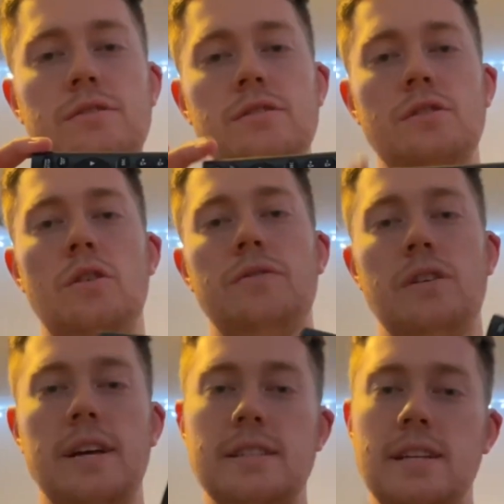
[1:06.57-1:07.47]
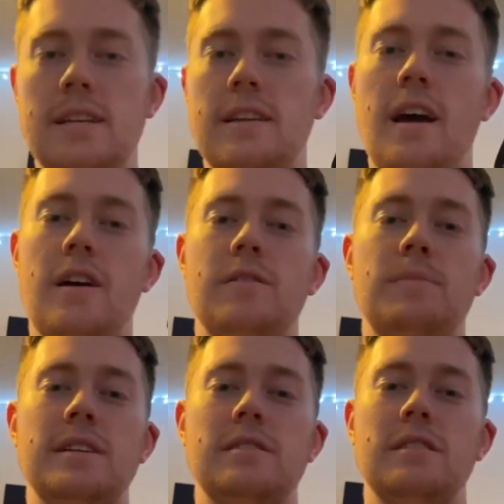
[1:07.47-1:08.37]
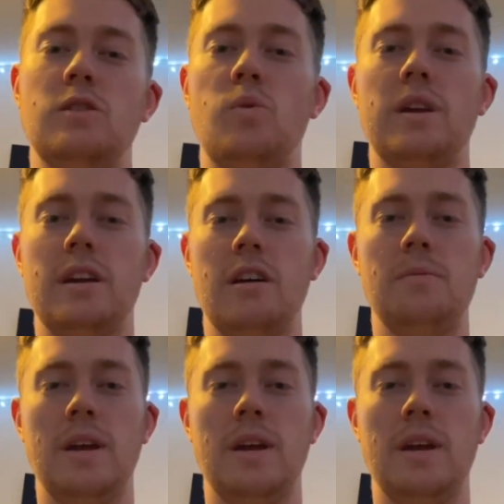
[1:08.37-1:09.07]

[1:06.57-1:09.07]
So if you're like sitting down, basically you don't want to get up